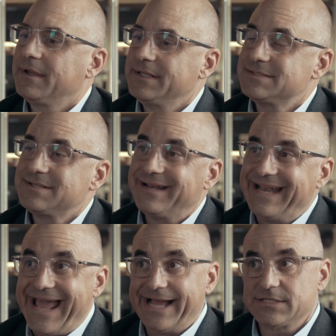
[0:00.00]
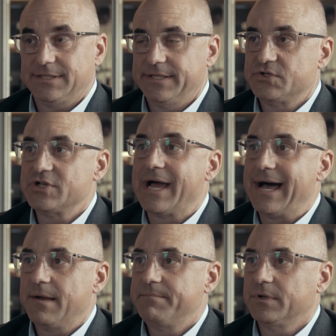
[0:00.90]
And he's done an excellent
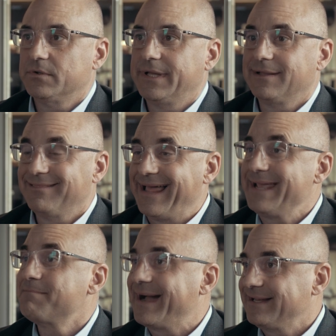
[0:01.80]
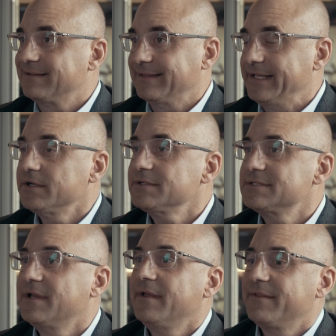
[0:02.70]
job building like-minded
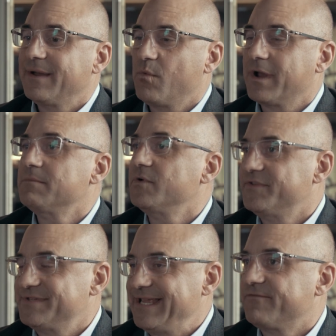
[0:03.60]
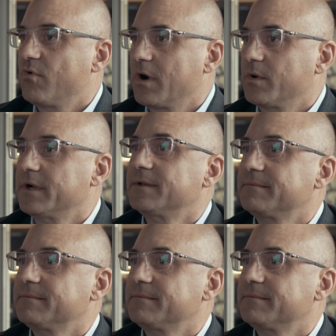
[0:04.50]
leaders that want to move the state forward.